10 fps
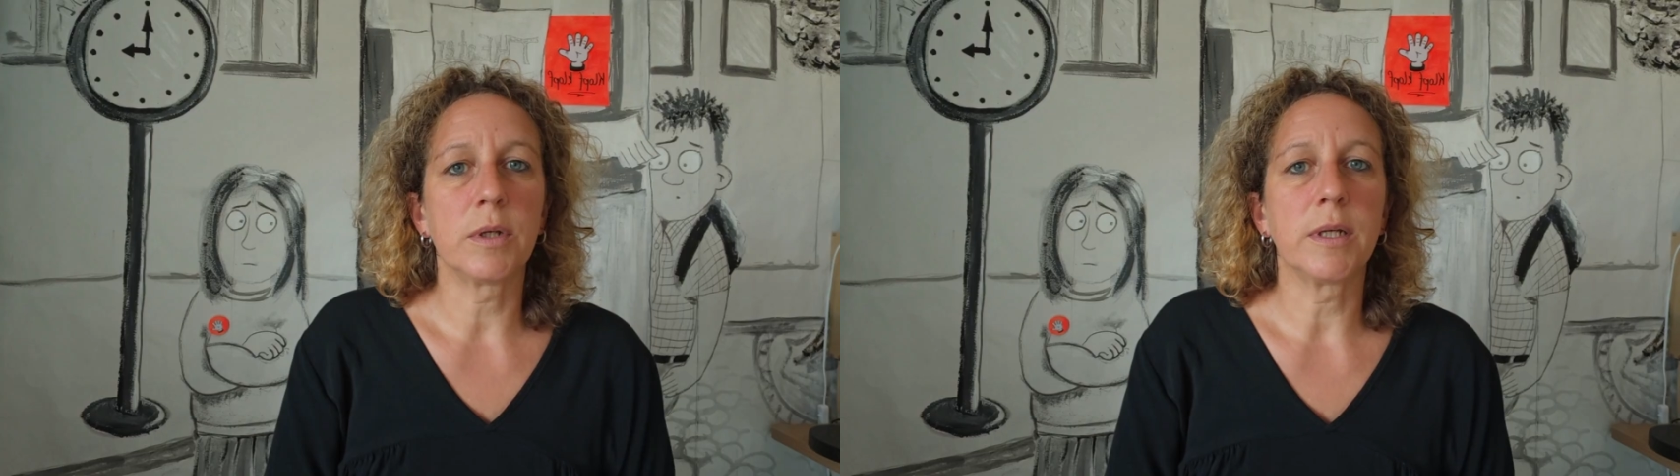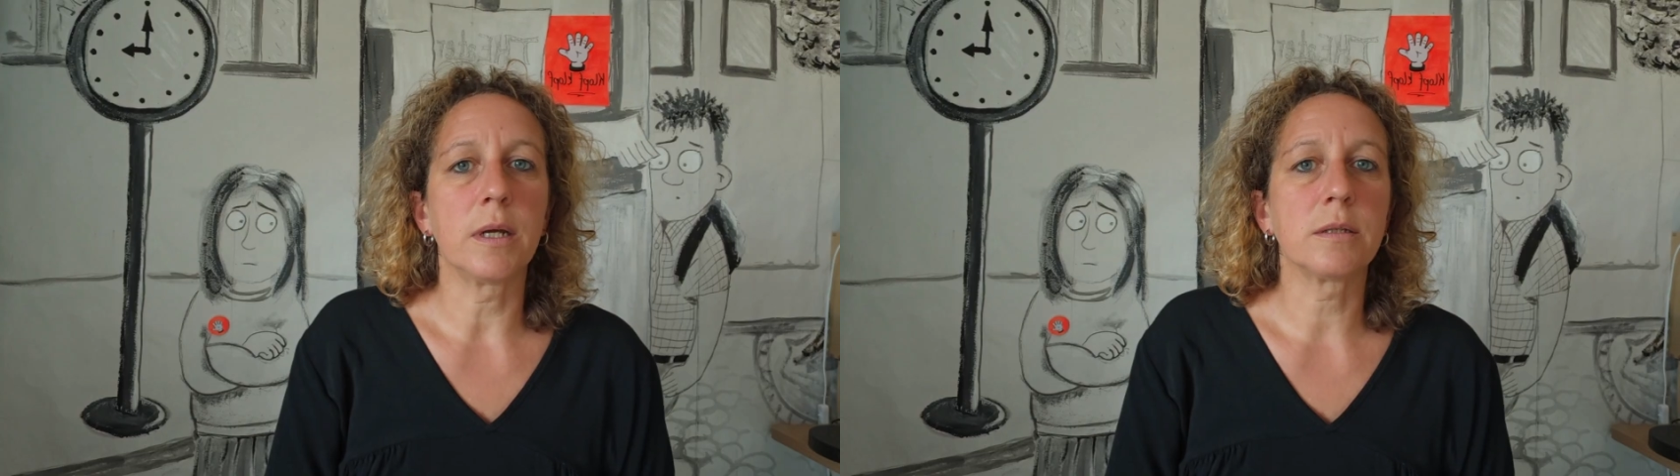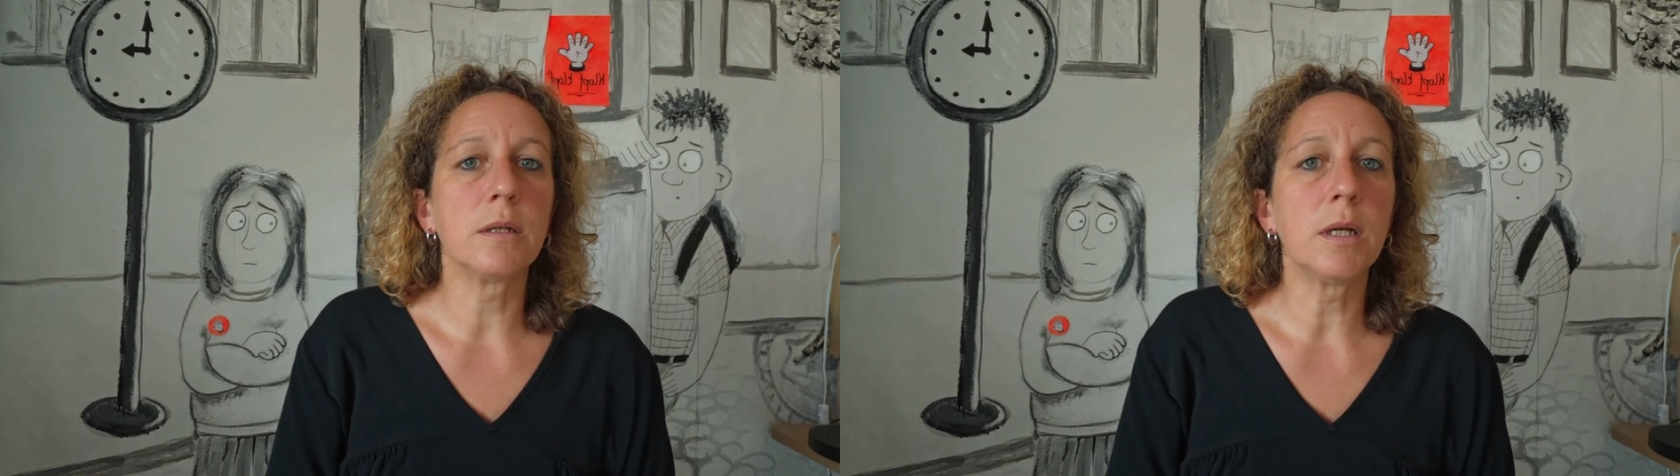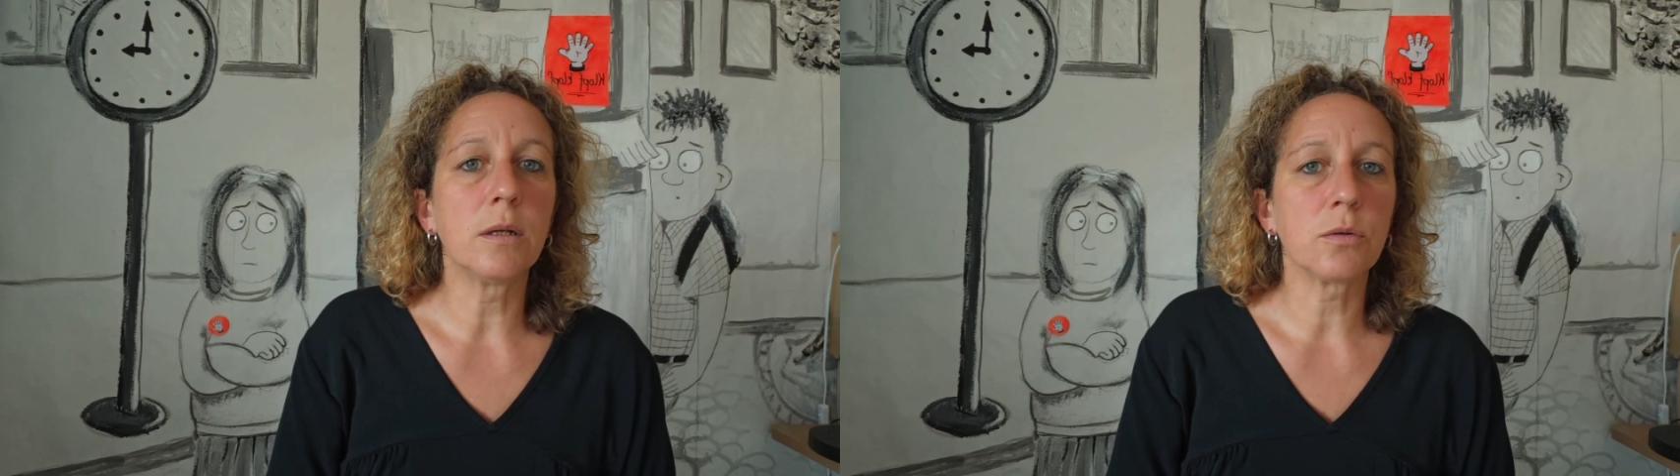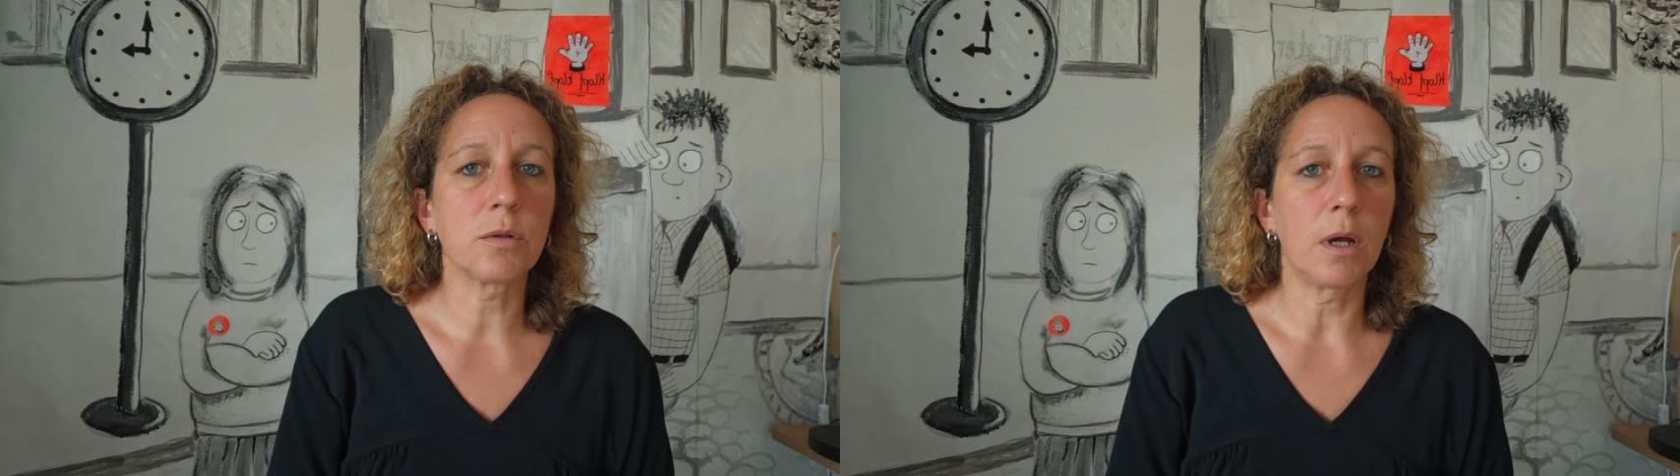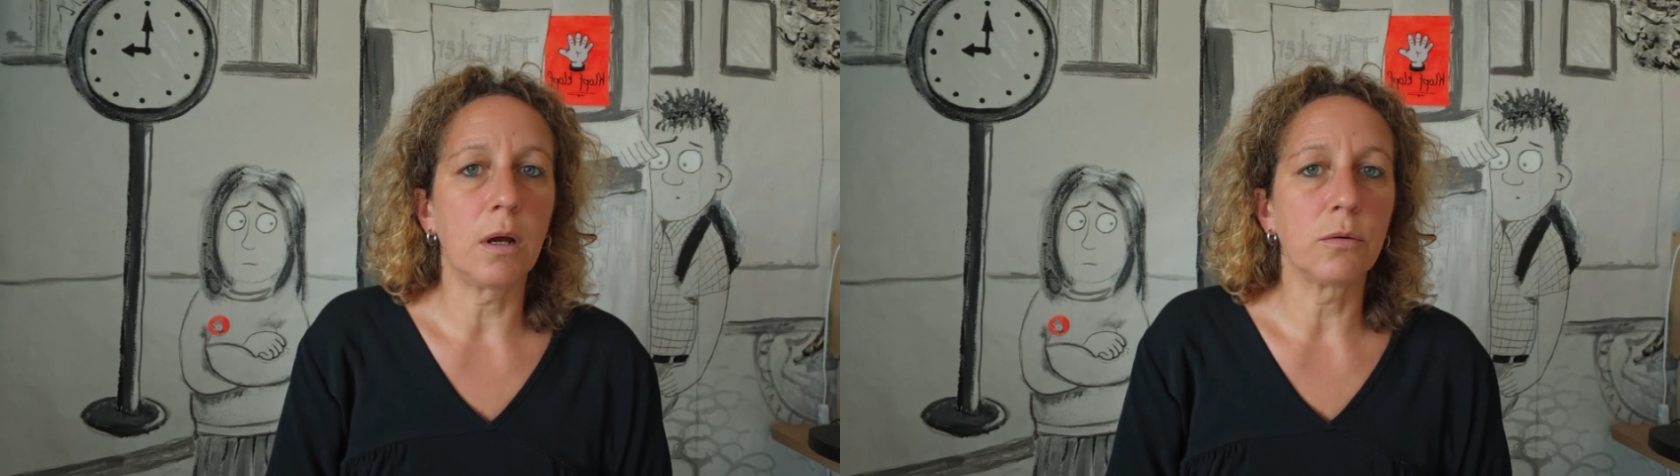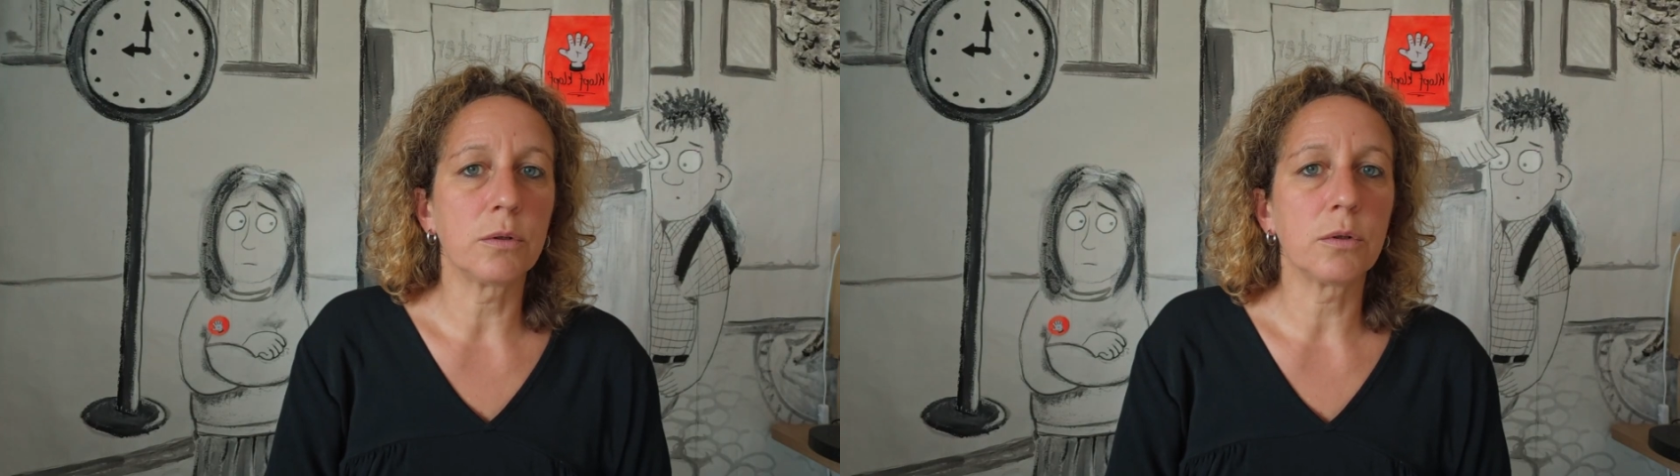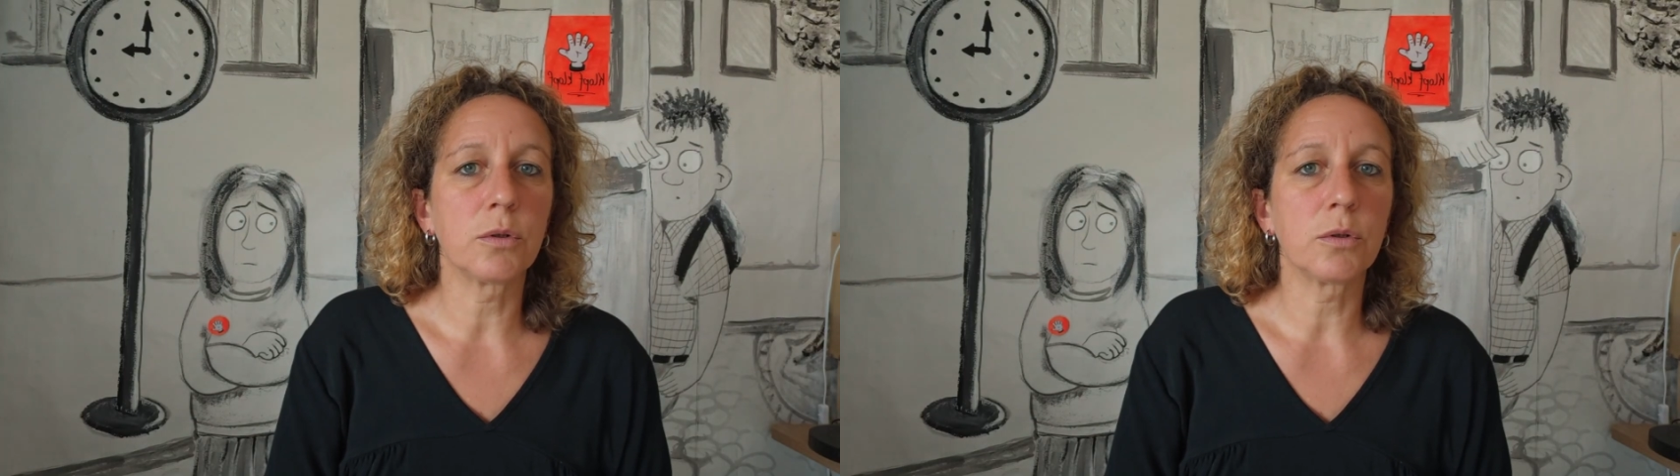It doesn't need to sound